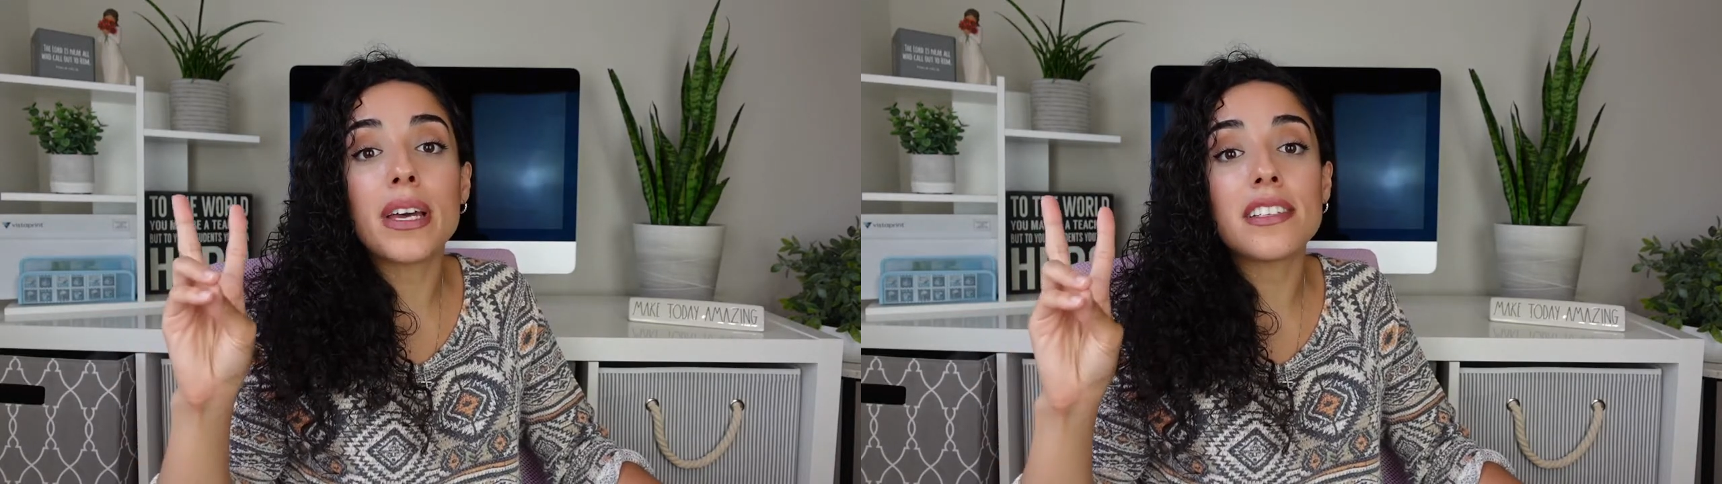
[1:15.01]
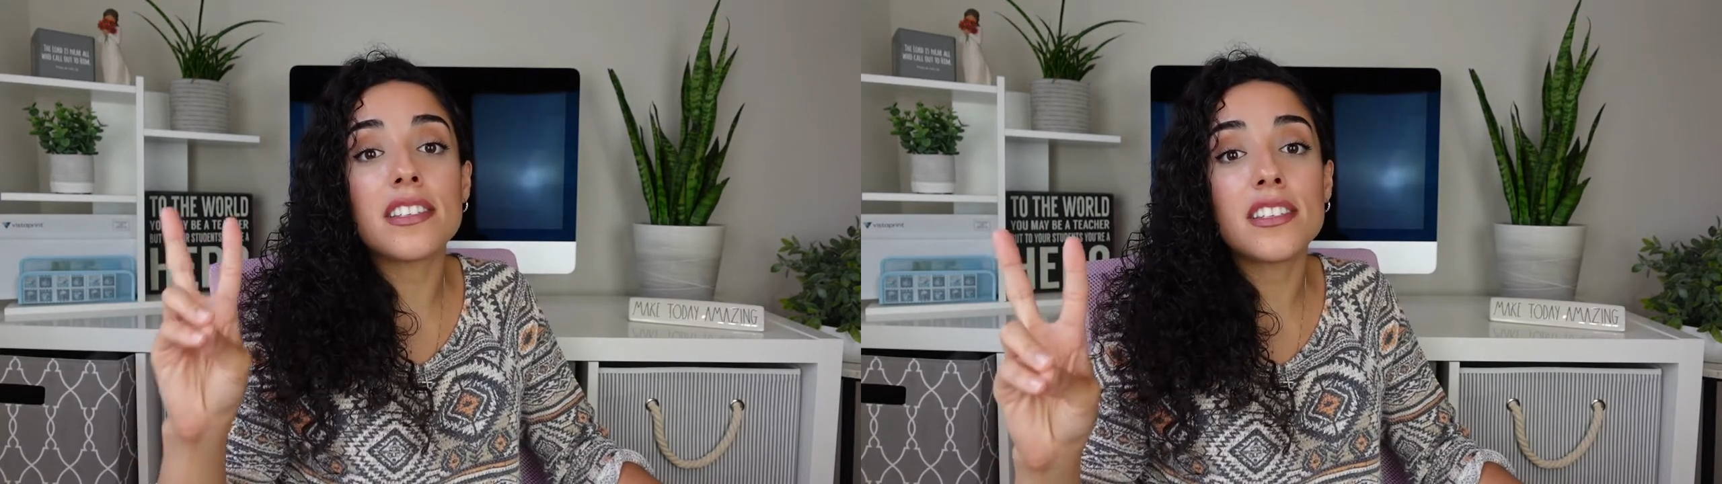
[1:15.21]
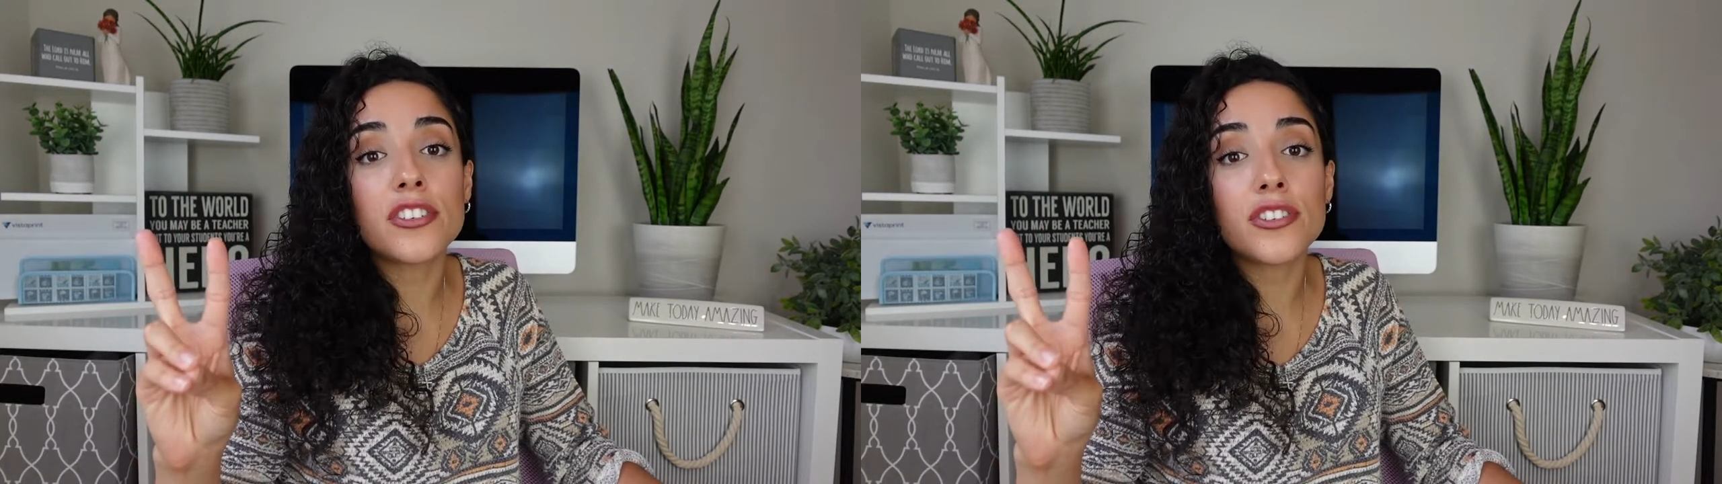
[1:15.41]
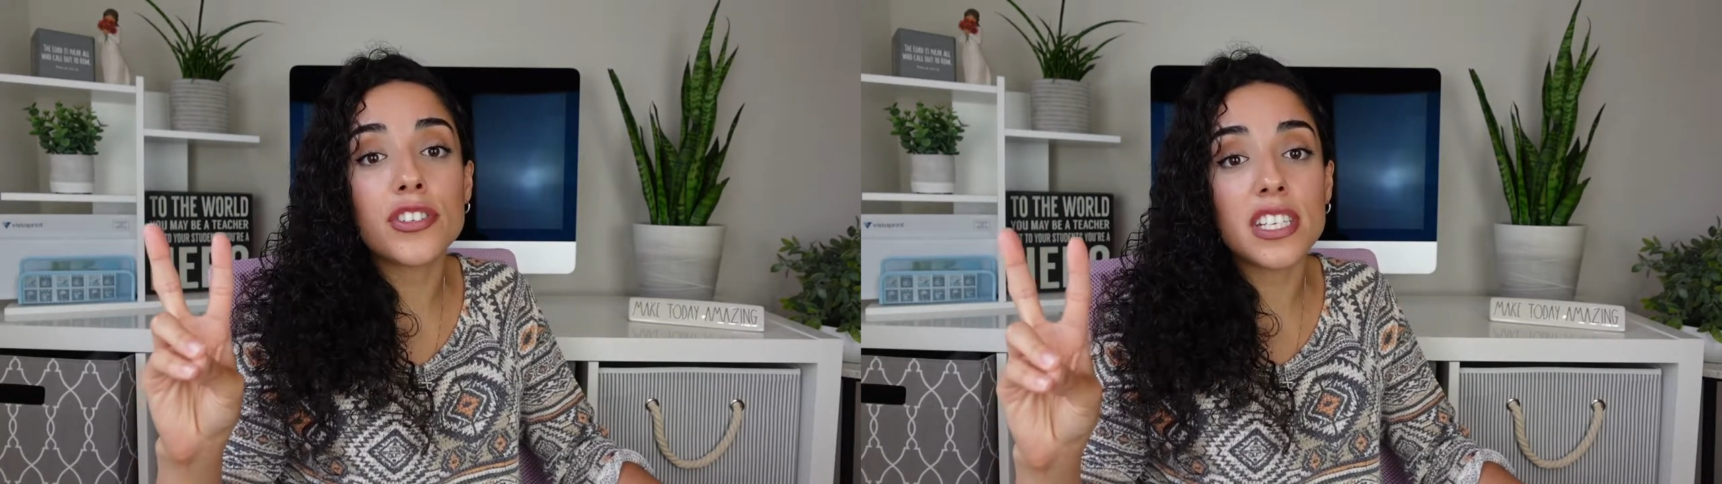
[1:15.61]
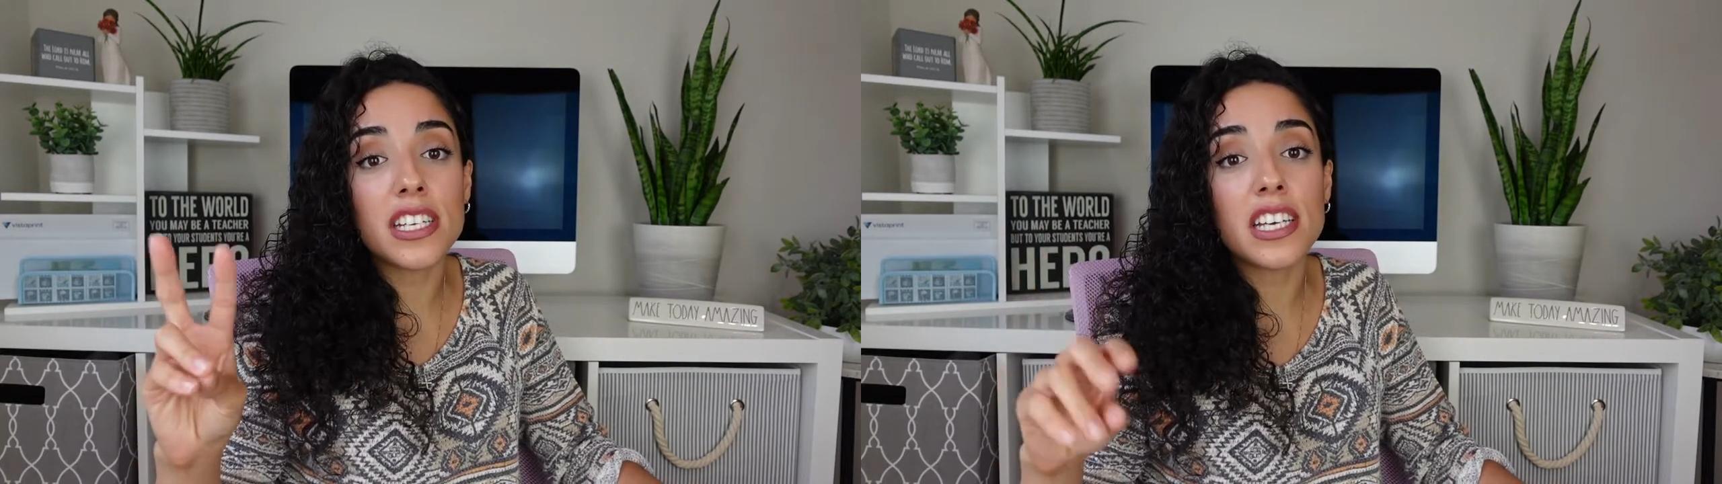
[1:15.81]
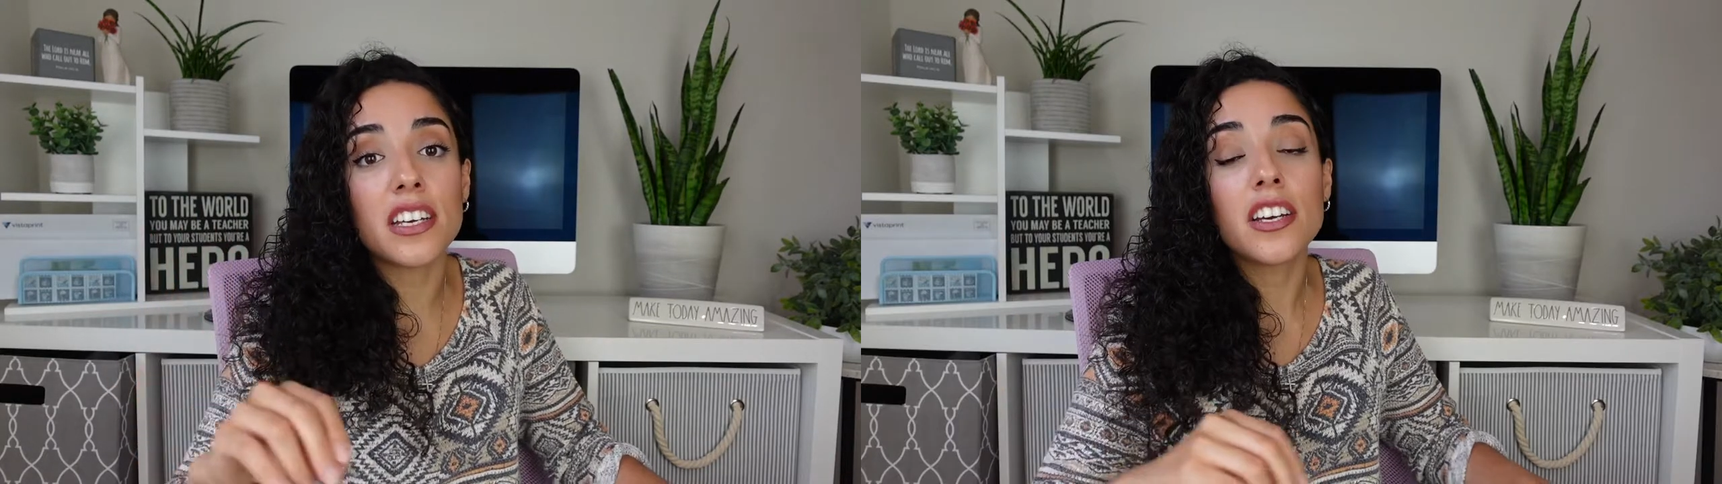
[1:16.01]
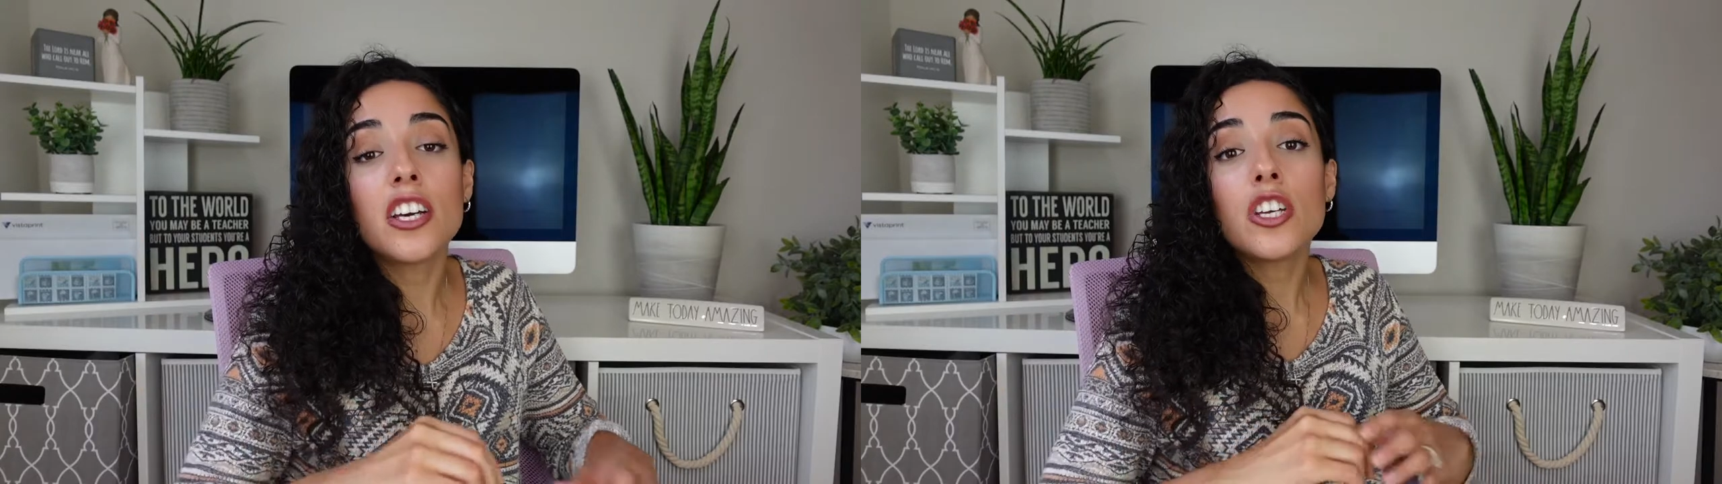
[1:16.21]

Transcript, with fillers: and Sittercity.